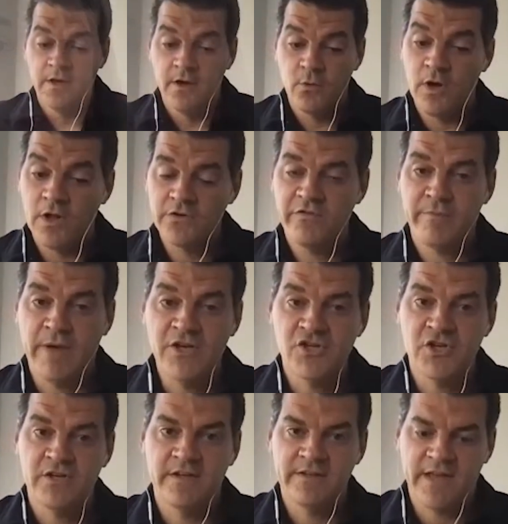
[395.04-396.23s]
Well, you've
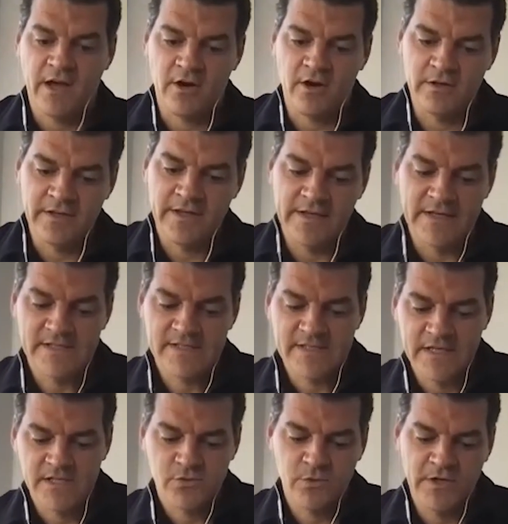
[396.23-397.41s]
mentioned it, Carolina.
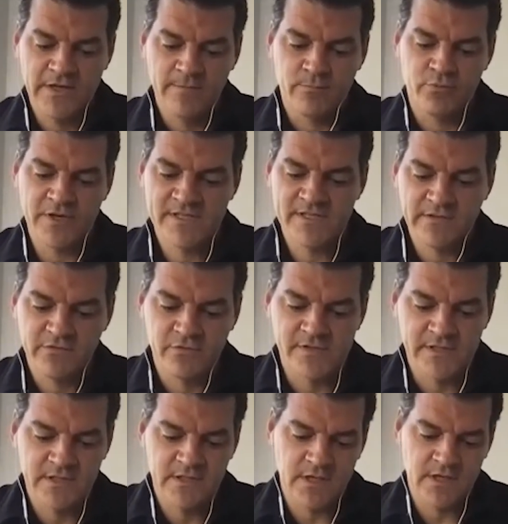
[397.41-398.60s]
It's really impressive to
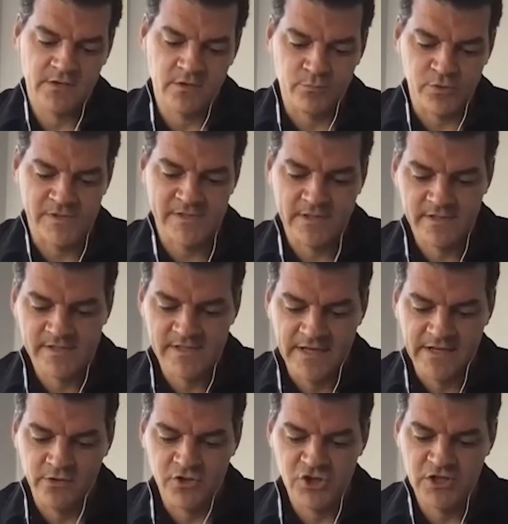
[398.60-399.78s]
see the Brazil's
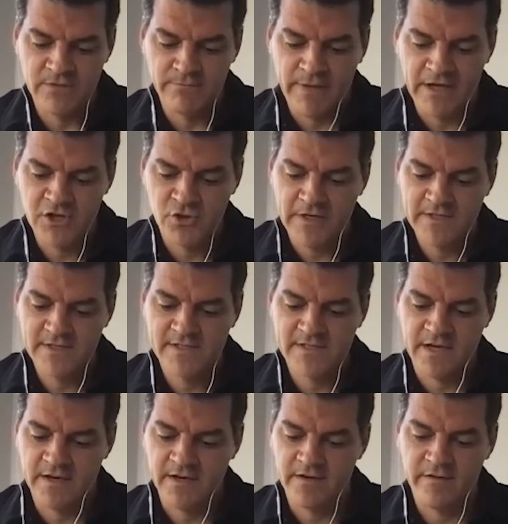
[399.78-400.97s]
energy matrix,
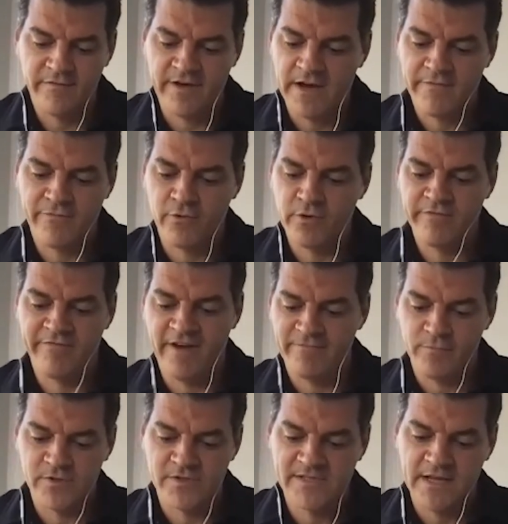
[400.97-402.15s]

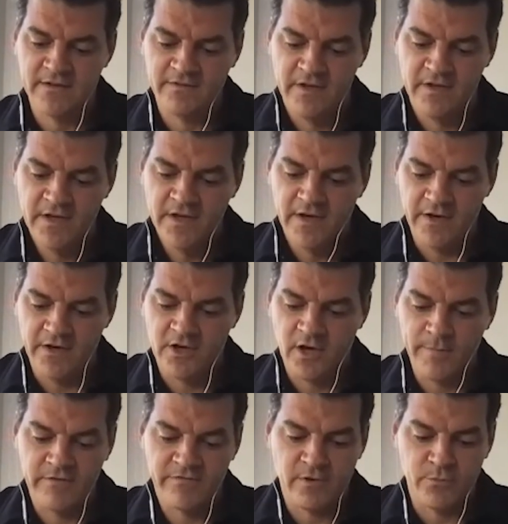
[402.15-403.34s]
45%
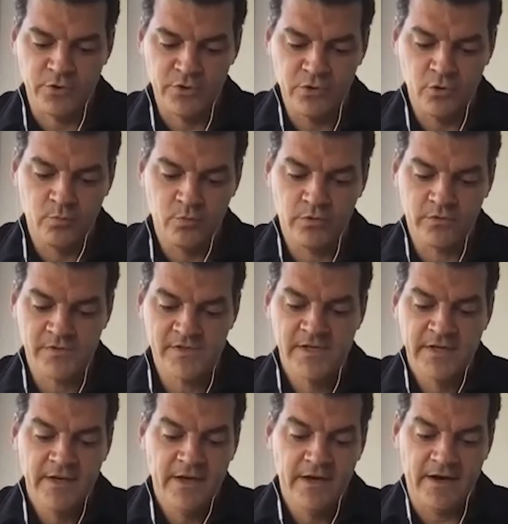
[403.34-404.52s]
coming from renewables,
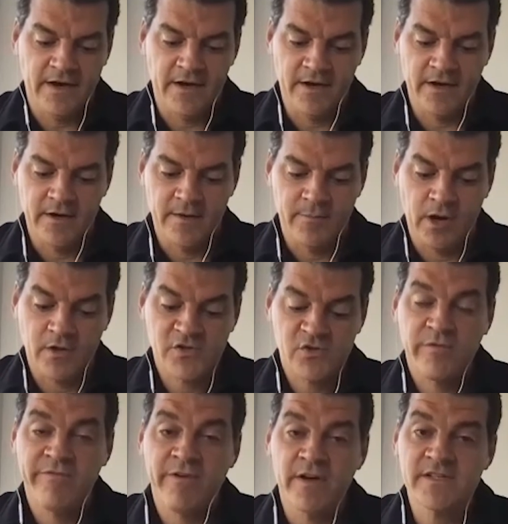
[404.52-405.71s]
but also
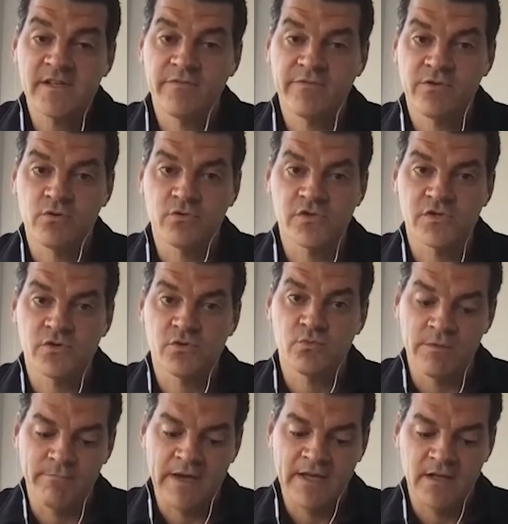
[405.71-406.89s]
fossil fuels
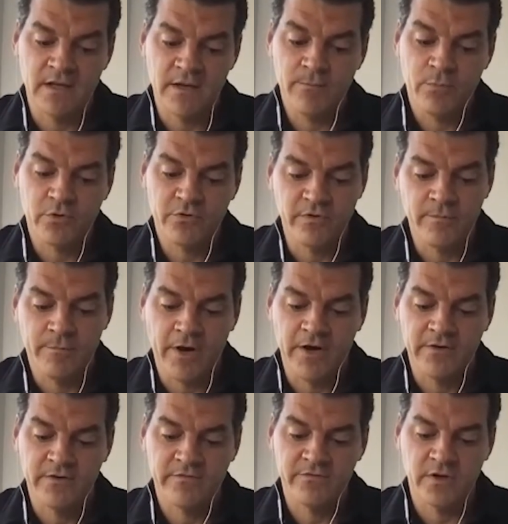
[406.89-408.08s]
remain an important
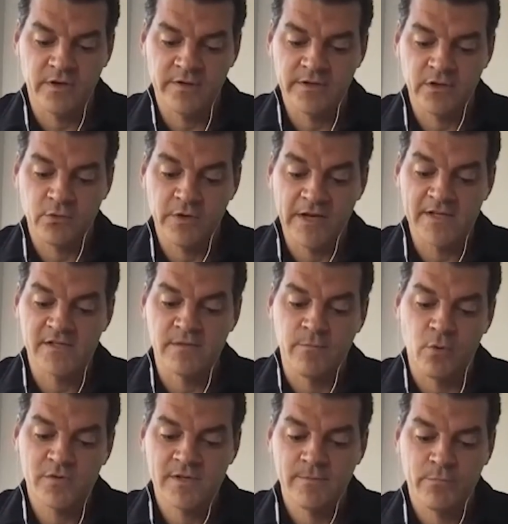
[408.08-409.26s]
part of the, it is the
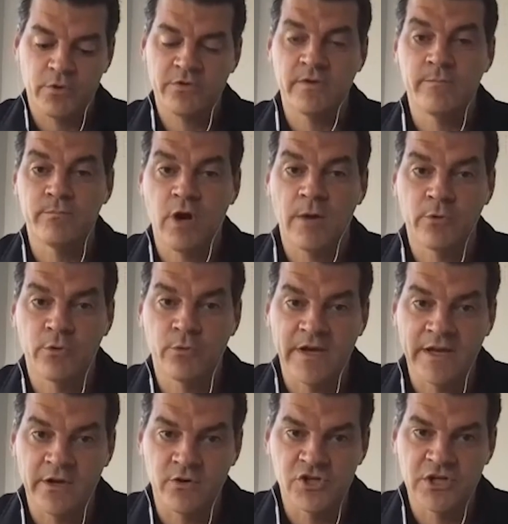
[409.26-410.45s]
most important primary
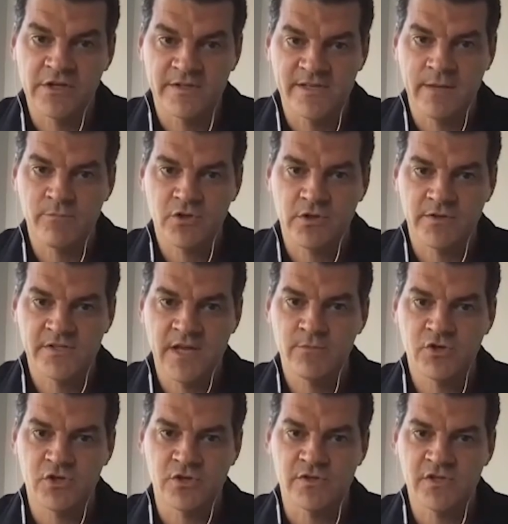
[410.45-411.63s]
energy
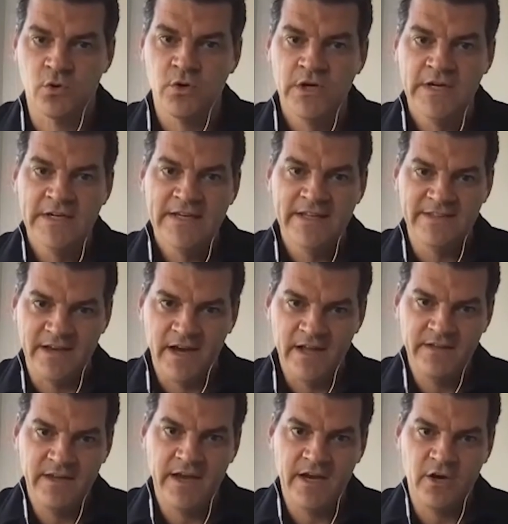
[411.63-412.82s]
consumption. So the
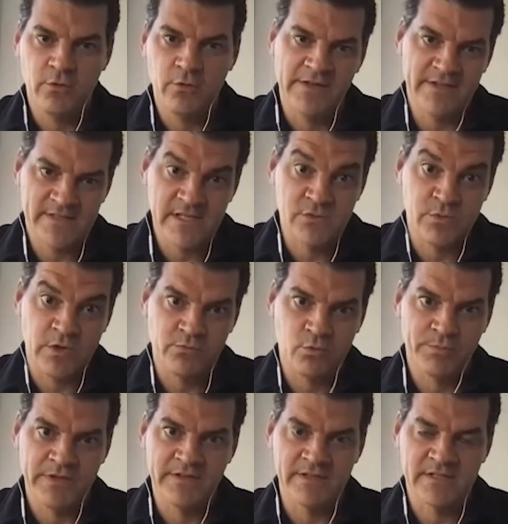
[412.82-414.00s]
idea here, and this is what will
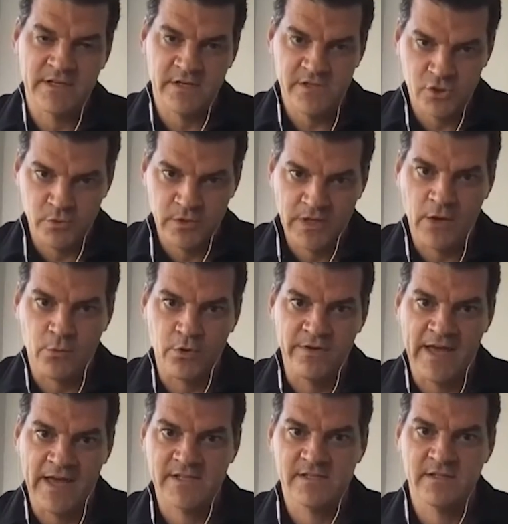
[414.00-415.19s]
be discussed during our
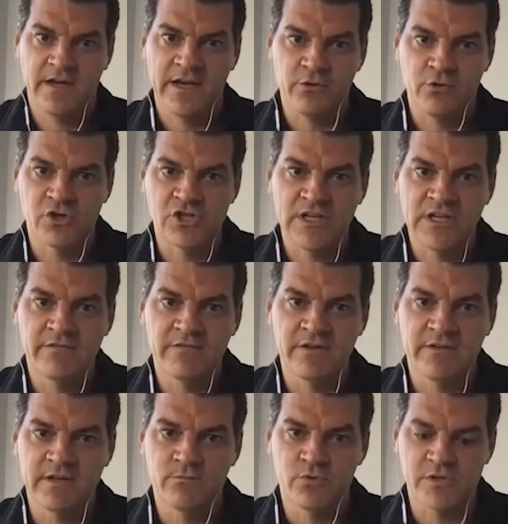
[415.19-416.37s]
next energy
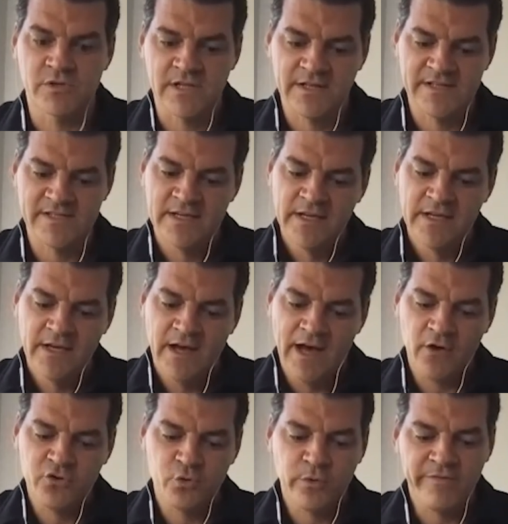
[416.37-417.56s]
event in Brazil, is
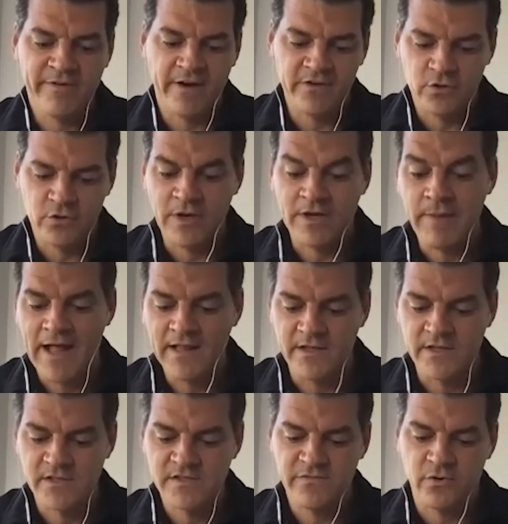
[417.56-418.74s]
how do we find the right
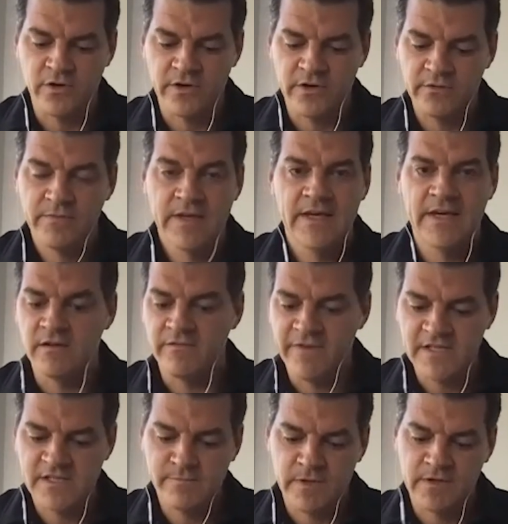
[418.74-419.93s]
balance for
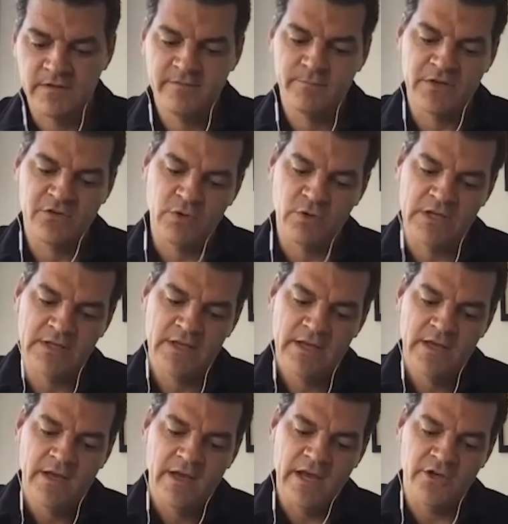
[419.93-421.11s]
investment between
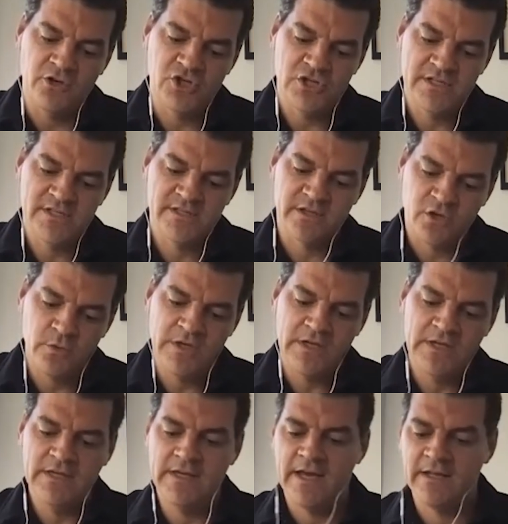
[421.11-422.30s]
energy
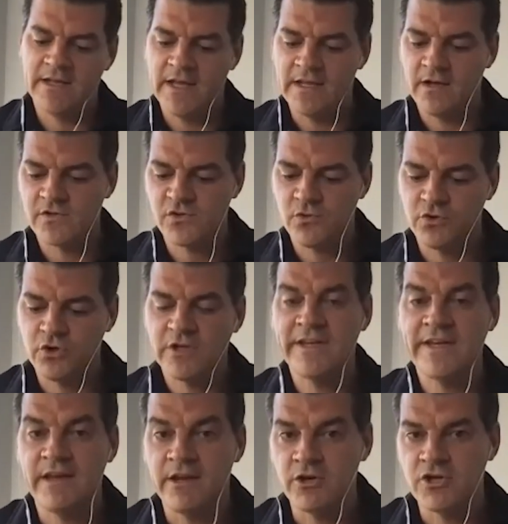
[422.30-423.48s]
security and also the
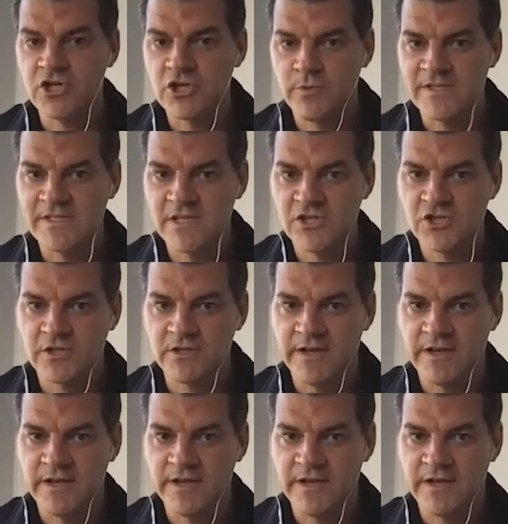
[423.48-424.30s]
clean energy transition.